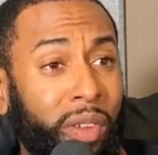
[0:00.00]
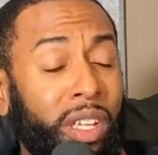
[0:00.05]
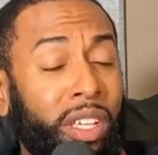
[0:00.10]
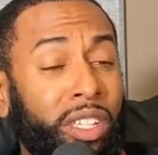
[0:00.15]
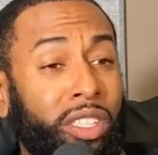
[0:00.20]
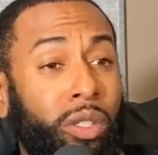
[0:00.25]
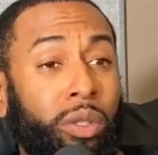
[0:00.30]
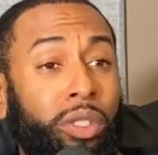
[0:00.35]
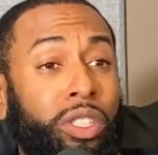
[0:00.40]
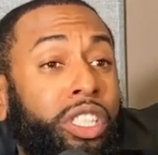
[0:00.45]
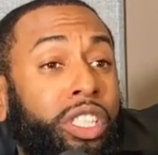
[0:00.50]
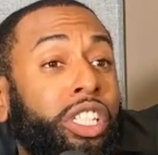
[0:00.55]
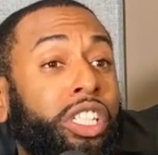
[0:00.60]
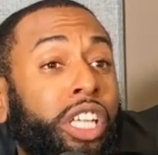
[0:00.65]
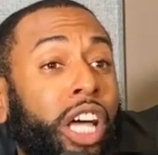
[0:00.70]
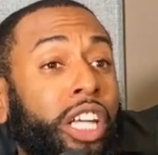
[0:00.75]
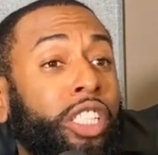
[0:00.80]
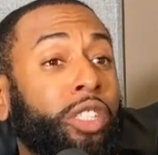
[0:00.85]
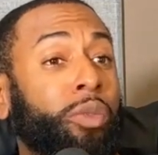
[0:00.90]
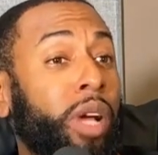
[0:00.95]
so she
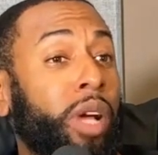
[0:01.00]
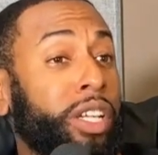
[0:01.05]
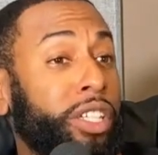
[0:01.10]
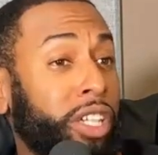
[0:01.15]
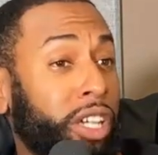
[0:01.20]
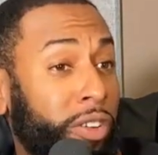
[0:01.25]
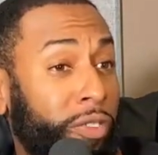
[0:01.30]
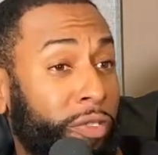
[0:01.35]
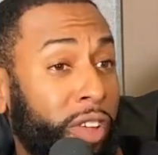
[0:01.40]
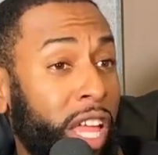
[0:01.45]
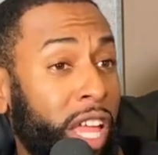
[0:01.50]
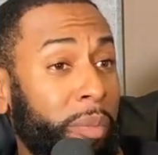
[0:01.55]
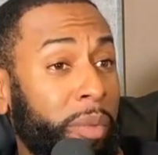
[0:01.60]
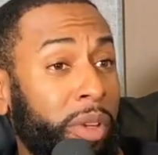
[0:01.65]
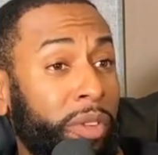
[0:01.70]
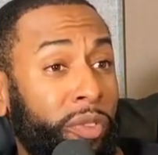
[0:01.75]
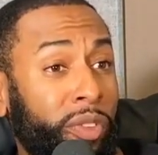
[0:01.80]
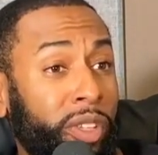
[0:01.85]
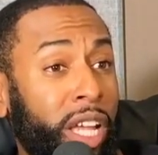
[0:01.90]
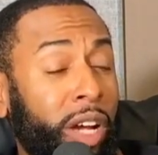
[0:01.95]
does run to her family
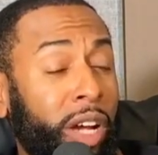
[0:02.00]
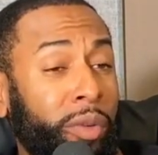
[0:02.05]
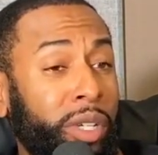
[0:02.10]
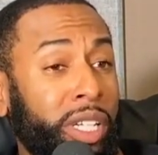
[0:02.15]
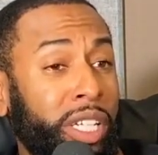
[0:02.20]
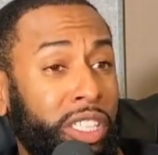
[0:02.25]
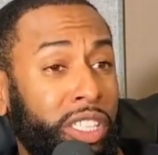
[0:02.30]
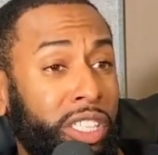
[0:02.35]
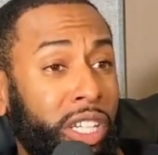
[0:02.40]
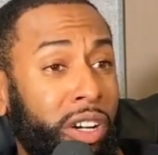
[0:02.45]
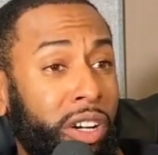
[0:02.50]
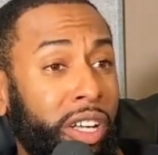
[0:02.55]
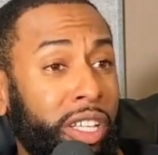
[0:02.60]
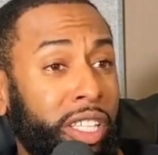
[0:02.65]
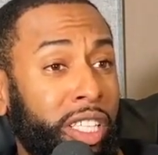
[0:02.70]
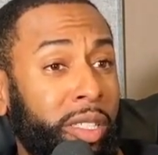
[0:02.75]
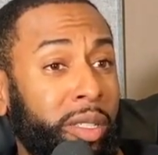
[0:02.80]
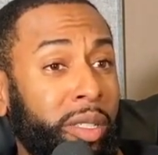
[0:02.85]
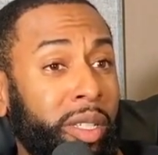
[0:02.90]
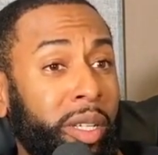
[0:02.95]
for that
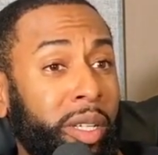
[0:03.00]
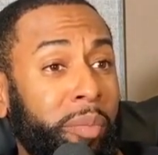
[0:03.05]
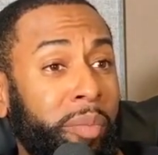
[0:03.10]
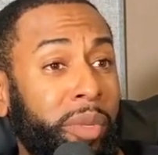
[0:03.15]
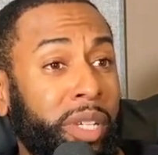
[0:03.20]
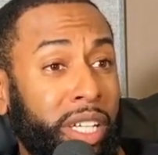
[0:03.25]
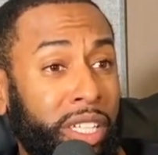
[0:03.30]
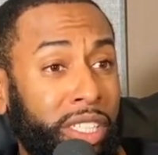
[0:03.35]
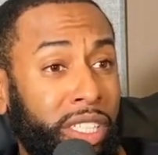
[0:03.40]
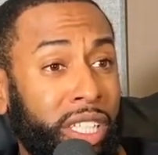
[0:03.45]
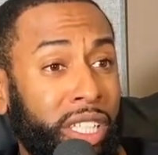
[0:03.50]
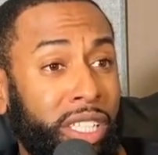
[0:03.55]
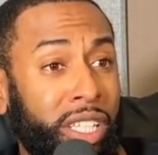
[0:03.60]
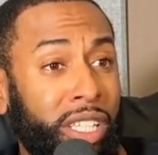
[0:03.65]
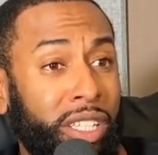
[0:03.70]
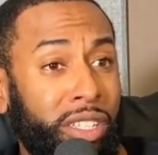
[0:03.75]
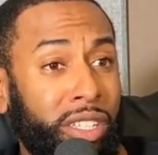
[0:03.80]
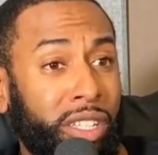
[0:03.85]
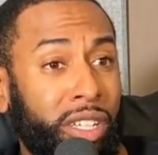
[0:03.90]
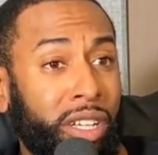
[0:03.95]
reassurance because she's
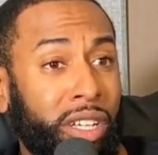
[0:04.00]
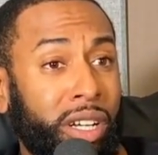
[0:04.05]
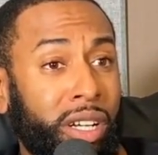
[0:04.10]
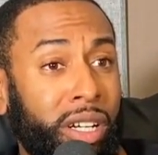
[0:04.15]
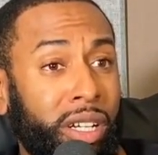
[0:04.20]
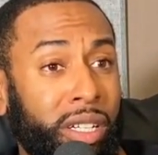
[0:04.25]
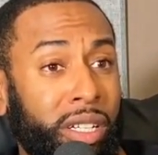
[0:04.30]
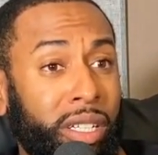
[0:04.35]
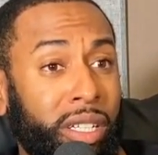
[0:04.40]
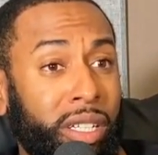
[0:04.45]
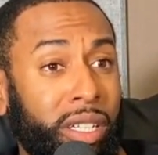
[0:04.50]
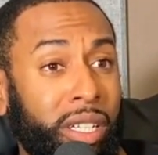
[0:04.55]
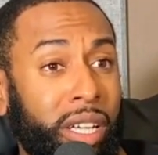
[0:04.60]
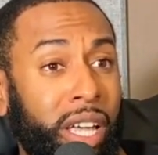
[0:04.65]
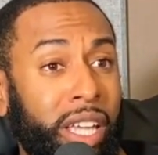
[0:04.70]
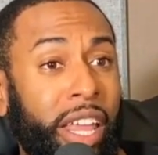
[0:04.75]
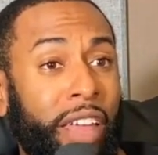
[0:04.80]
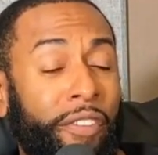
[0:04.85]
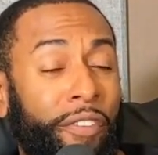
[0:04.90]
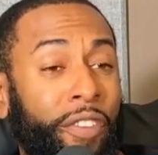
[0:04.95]
insecure,
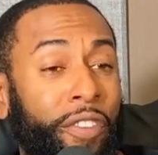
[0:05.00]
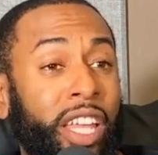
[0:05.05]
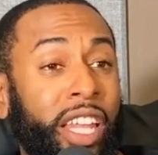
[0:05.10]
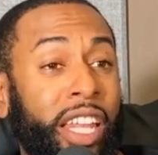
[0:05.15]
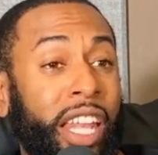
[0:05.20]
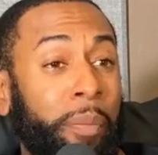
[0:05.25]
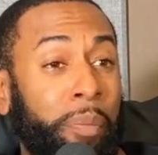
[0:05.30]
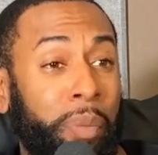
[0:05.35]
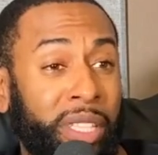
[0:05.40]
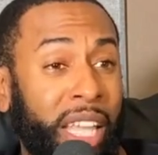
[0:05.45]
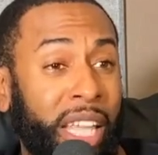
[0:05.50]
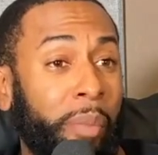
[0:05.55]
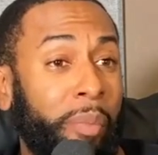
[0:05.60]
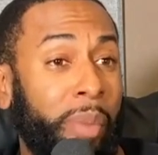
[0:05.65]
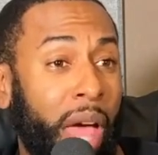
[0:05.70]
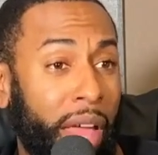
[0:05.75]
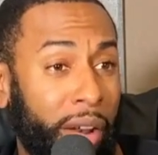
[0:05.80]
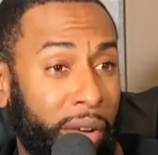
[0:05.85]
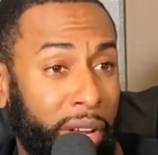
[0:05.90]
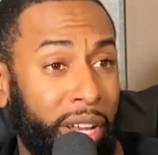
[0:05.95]
and they put that
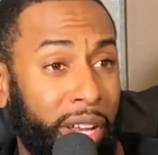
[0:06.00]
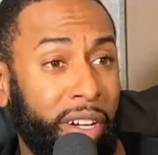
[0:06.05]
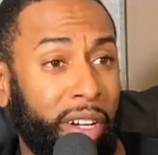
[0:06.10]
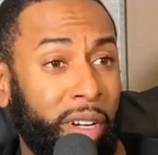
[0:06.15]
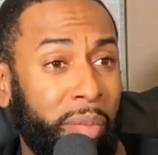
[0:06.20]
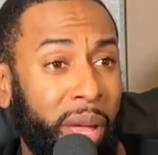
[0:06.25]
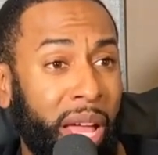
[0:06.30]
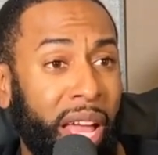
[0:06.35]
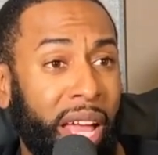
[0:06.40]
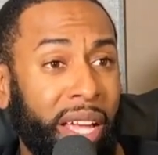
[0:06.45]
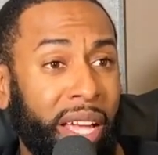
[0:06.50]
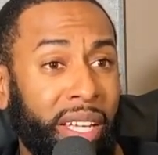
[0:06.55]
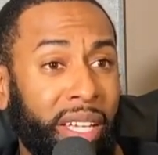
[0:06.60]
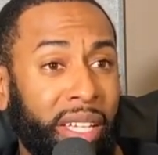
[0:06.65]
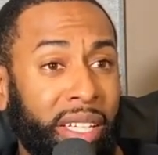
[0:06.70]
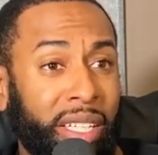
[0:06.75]
battery in her back?